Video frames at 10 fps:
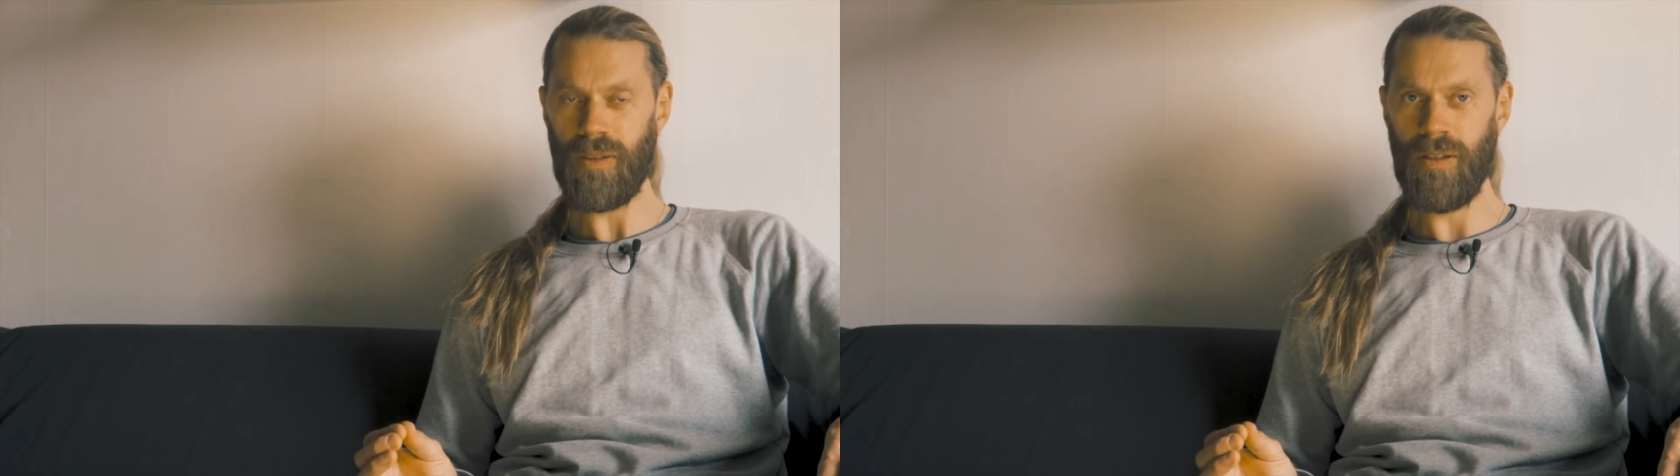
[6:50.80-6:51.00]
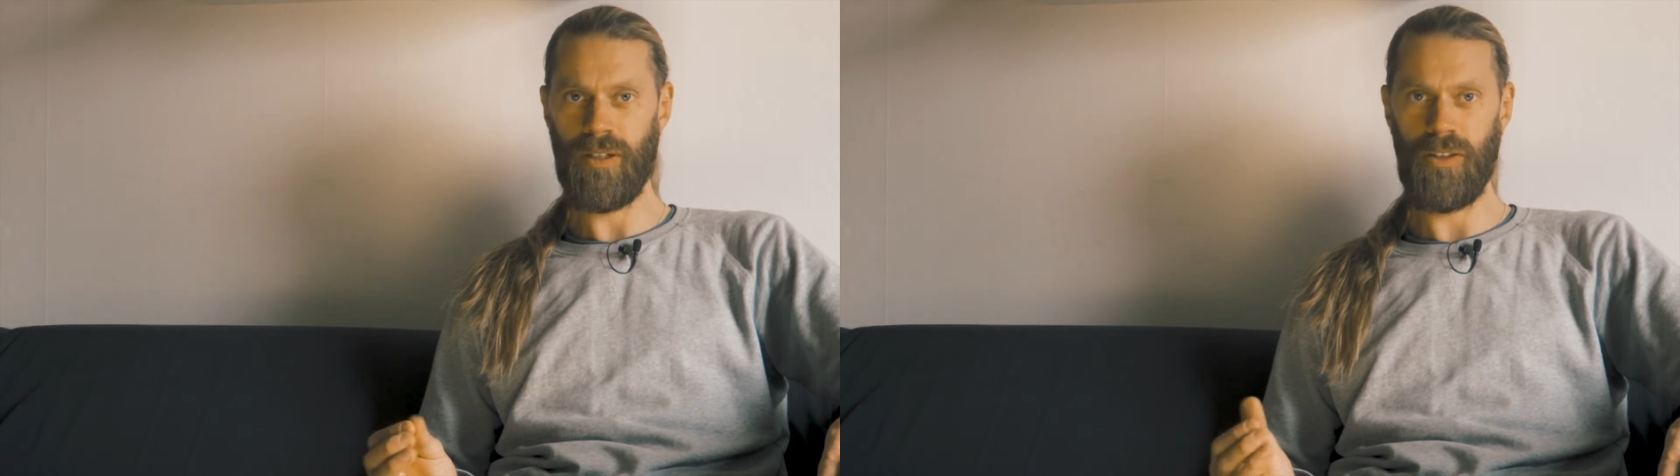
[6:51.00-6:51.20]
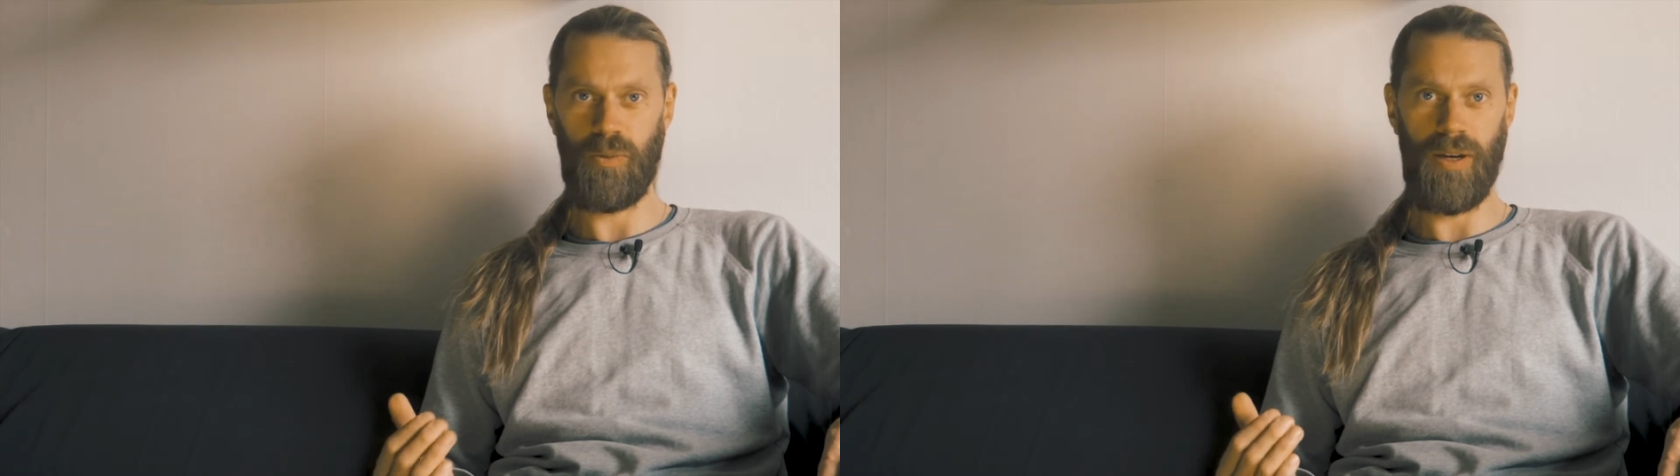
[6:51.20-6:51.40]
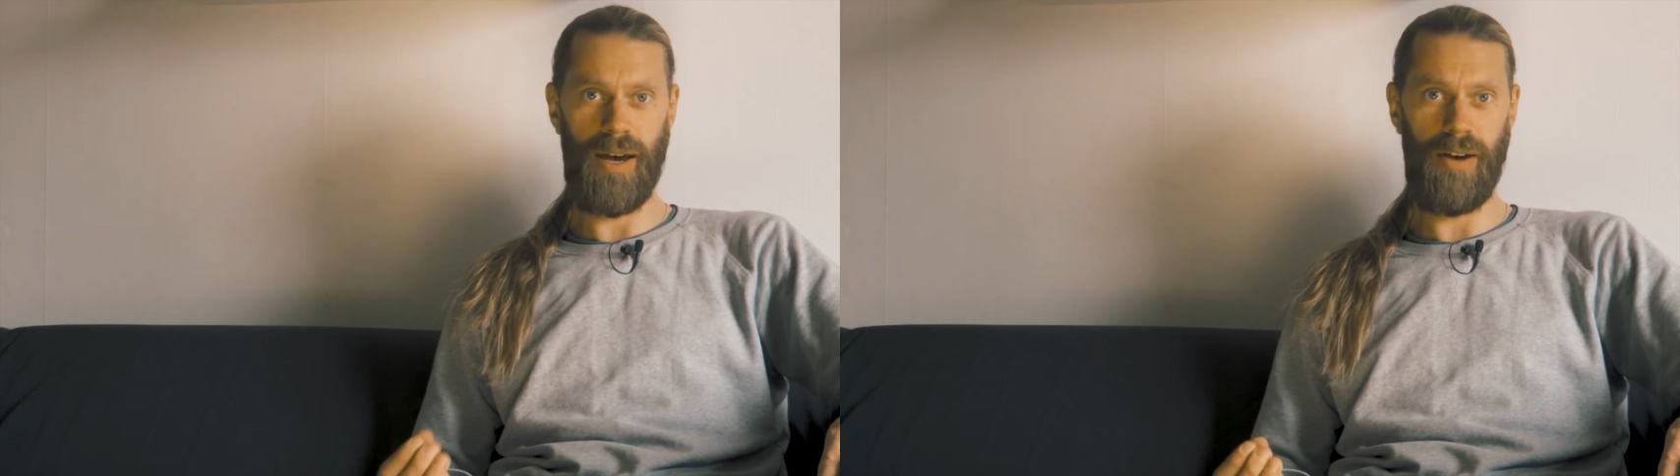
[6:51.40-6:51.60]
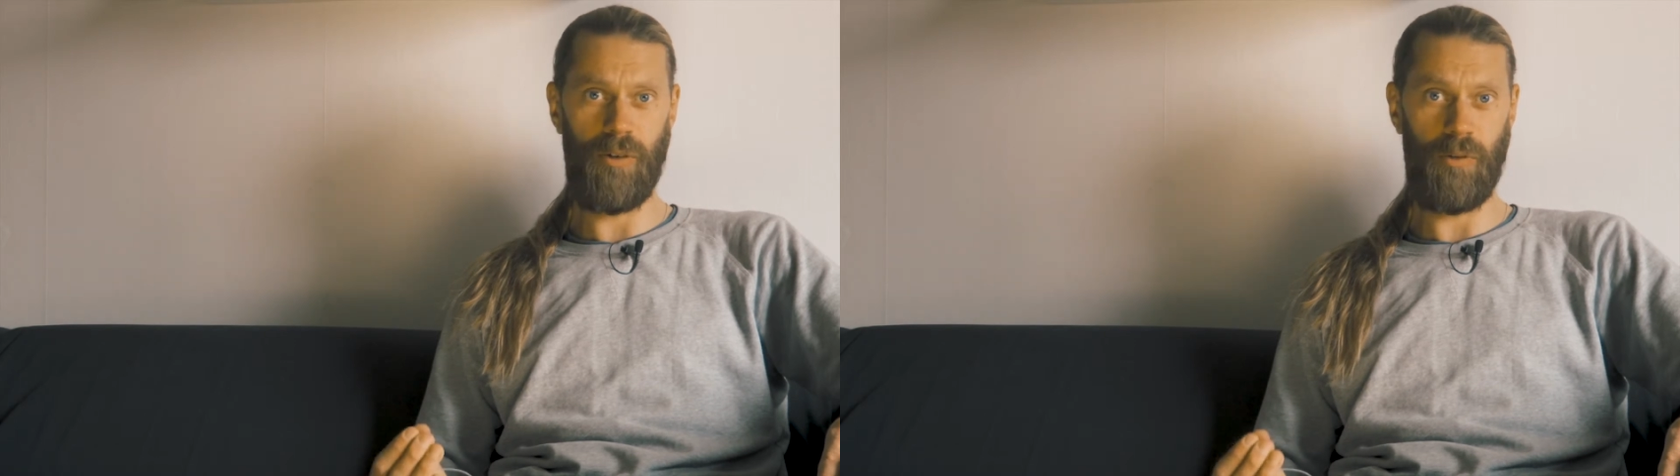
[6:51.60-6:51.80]
because we
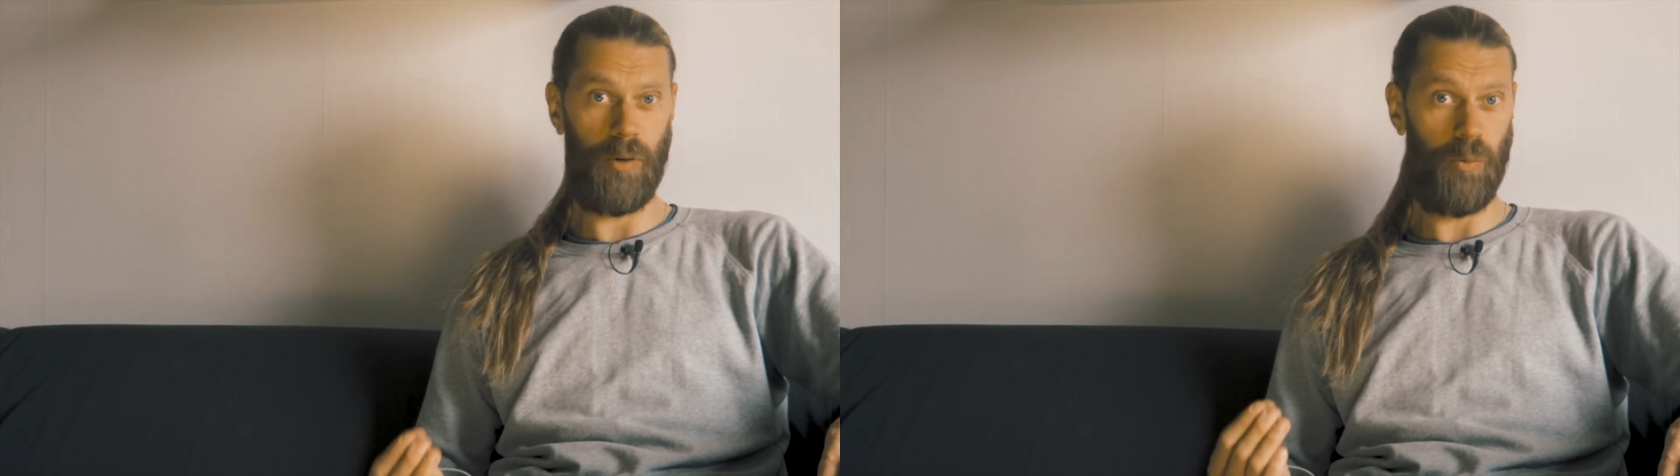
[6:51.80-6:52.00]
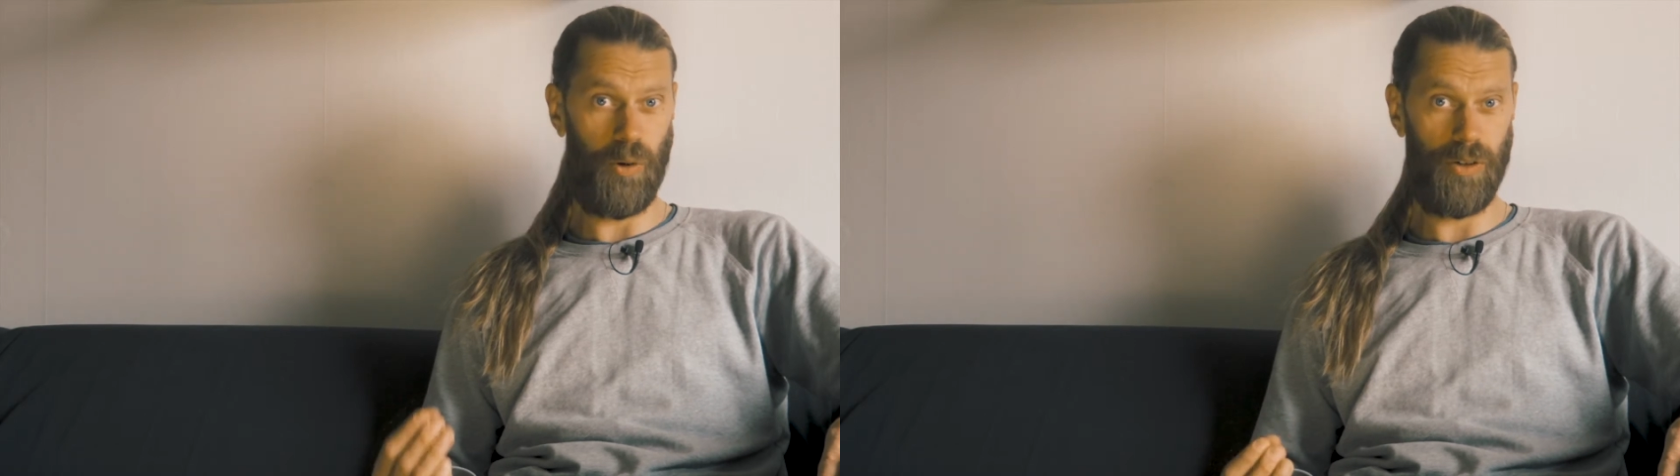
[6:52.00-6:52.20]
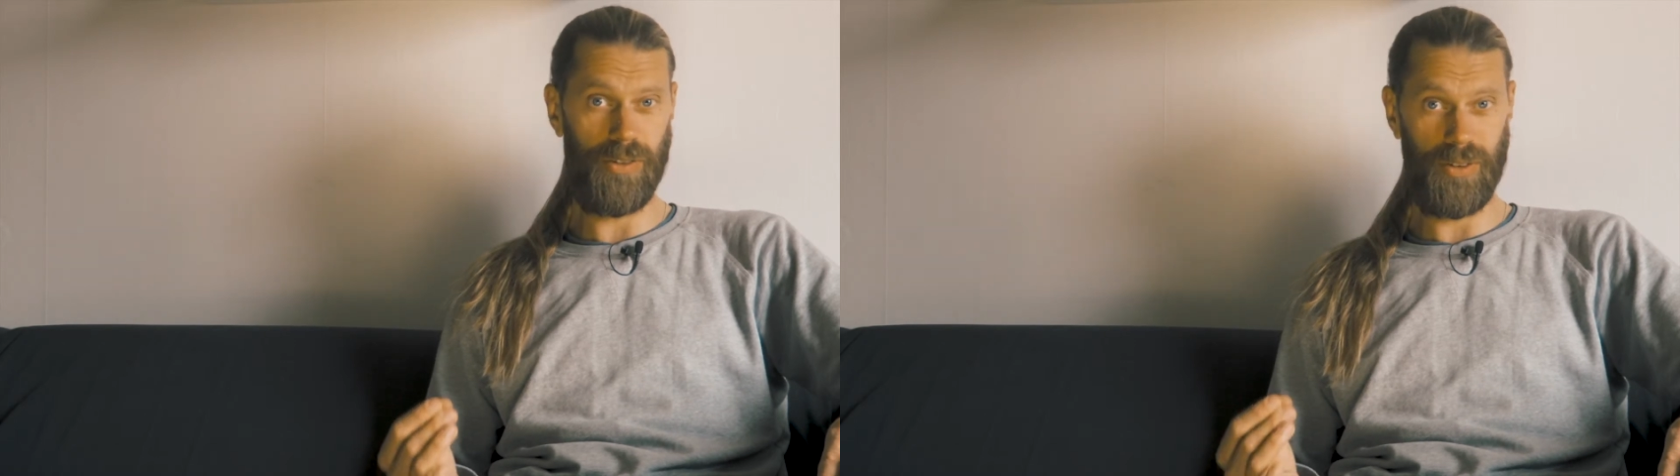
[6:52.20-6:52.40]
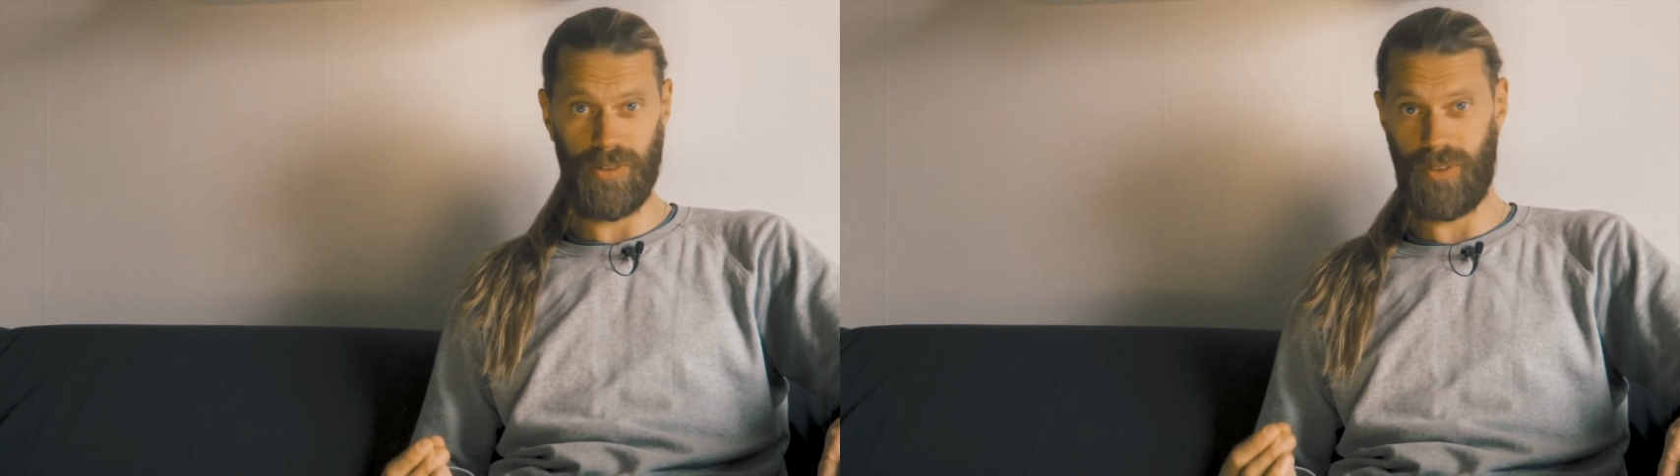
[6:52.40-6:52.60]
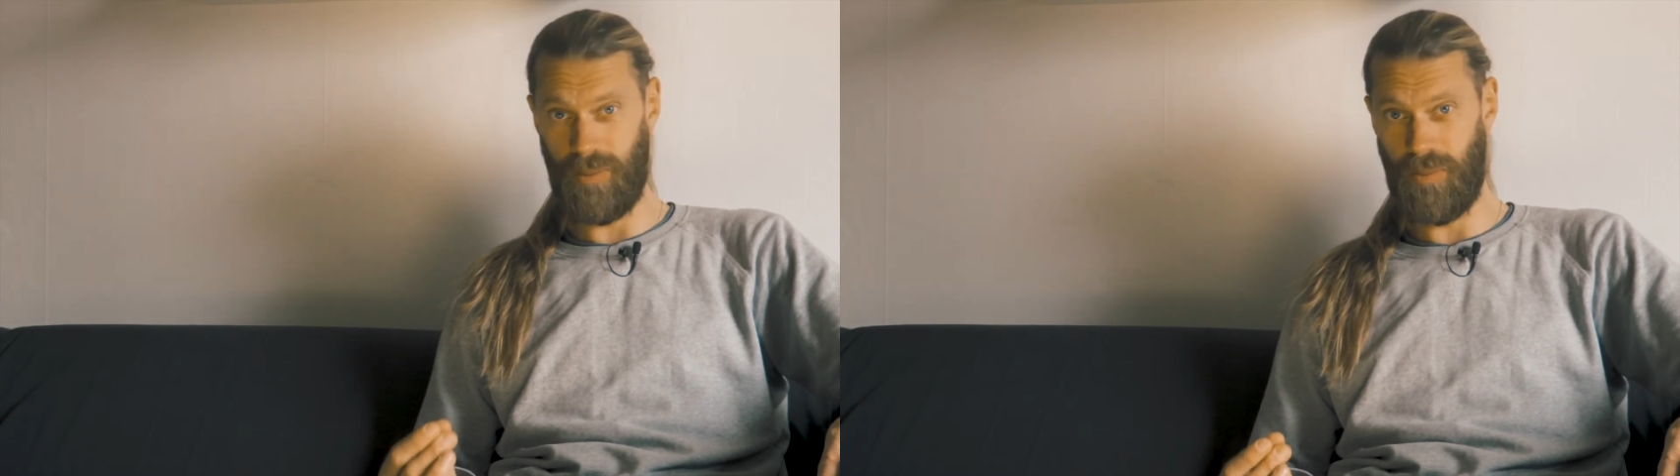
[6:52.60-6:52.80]
have a reward
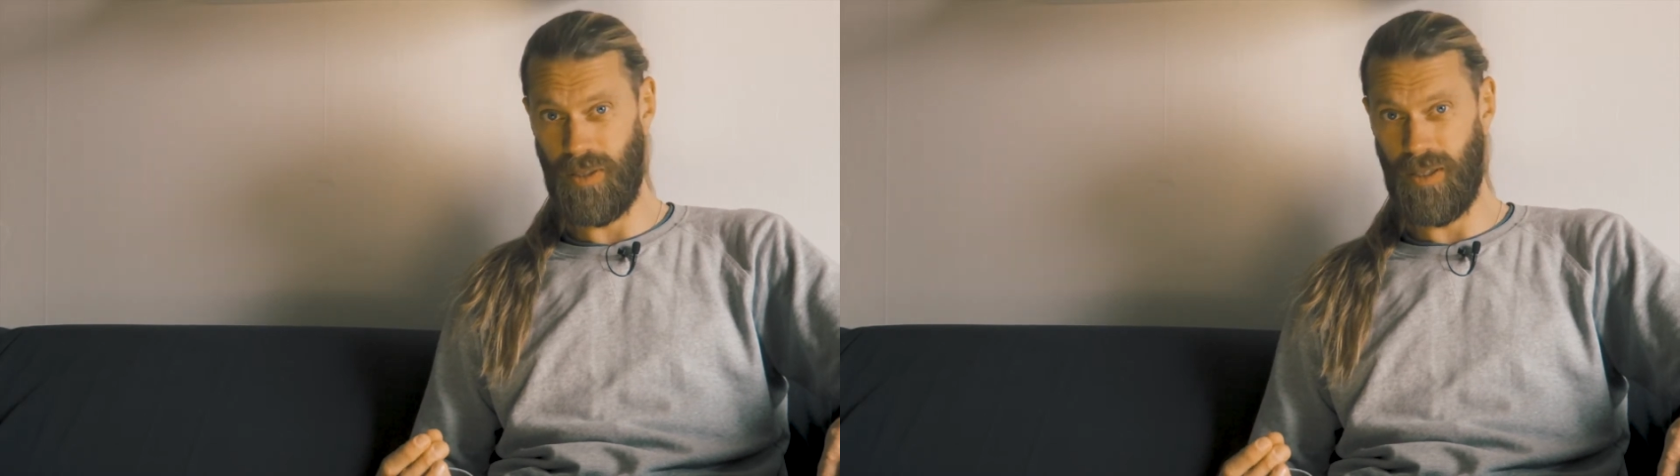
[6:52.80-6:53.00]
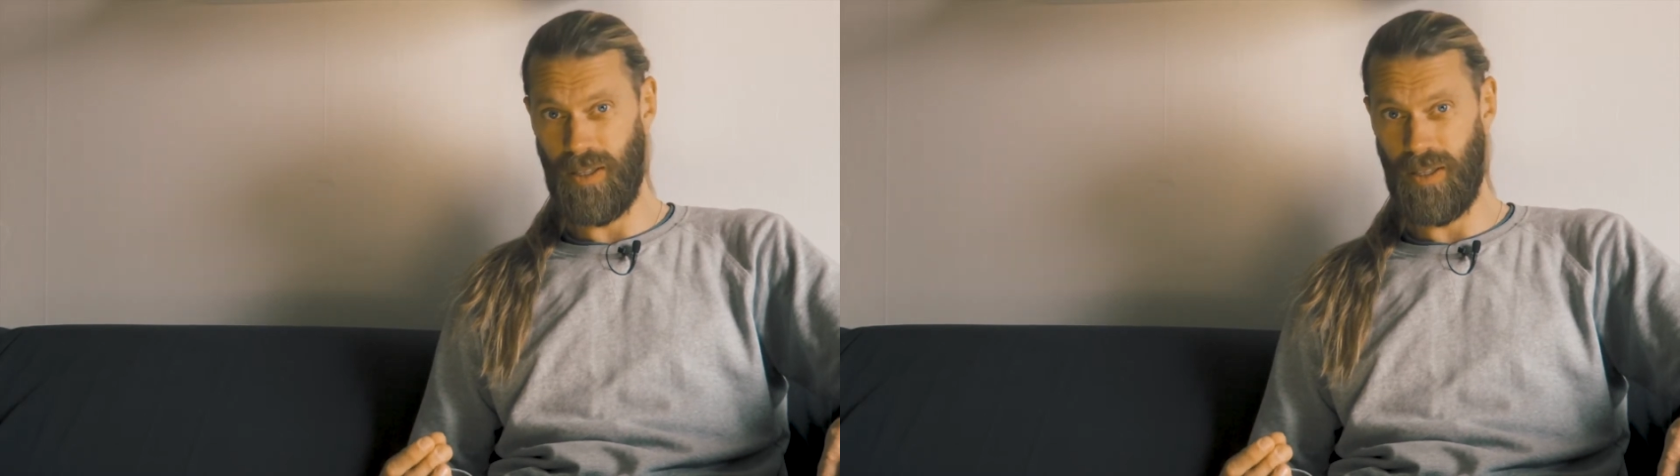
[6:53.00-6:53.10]
system,